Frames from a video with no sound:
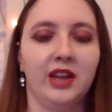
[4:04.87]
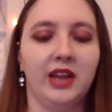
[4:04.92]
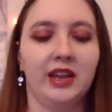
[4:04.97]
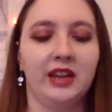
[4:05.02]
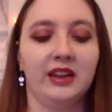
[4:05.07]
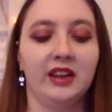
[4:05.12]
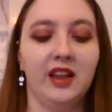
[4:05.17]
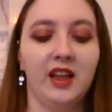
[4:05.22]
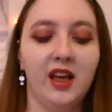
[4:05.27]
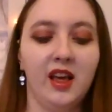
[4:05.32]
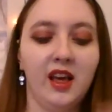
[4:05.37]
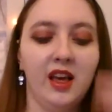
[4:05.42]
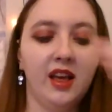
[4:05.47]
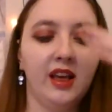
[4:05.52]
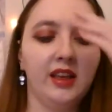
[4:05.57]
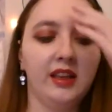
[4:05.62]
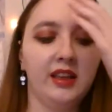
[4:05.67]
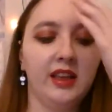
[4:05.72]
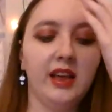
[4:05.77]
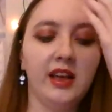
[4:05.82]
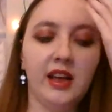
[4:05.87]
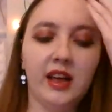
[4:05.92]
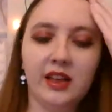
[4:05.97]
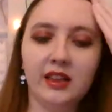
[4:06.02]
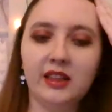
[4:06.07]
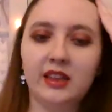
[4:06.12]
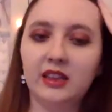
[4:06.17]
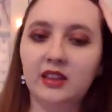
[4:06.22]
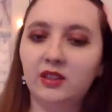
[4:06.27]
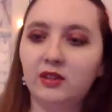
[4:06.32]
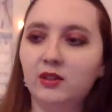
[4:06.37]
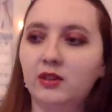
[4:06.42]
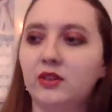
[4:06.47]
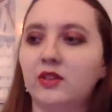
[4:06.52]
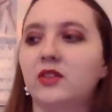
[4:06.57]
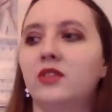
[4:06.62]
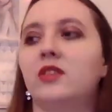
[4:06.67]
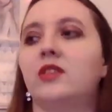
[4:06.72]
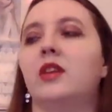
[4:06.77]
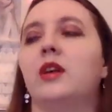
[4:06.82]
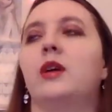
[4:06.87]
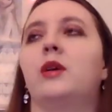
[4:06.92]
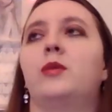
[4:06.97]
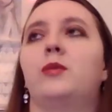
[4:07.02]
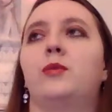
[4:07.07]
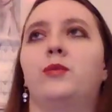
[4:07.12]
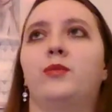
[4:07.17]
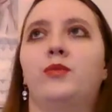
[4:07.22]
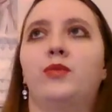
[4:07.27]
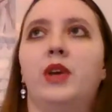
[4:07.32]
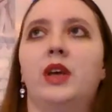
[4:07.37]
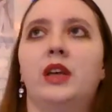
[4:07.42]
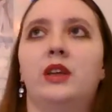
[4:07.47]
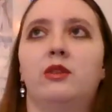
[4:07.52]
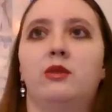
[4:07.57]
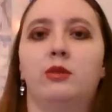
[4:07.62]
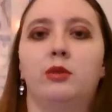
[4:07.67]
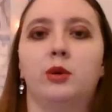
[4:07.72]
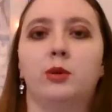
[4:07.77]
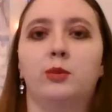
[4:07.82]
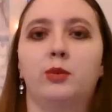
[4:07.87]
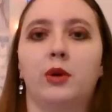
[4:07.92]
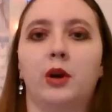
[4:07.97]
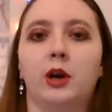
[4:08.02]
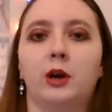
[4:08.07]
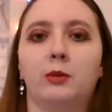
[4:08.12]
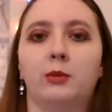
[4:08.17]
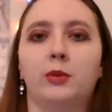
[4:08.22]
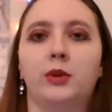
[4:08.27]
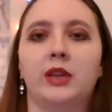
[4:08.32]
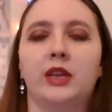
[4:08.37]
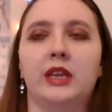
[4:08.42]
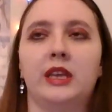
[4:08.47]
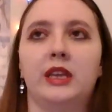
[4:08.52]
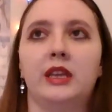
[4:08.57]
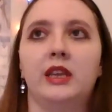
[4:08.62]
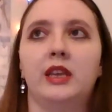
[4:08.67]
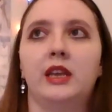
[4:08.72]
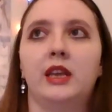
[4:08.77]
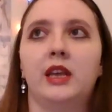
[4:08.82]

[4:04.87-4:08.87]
And yeah, I think there are some fans who are probably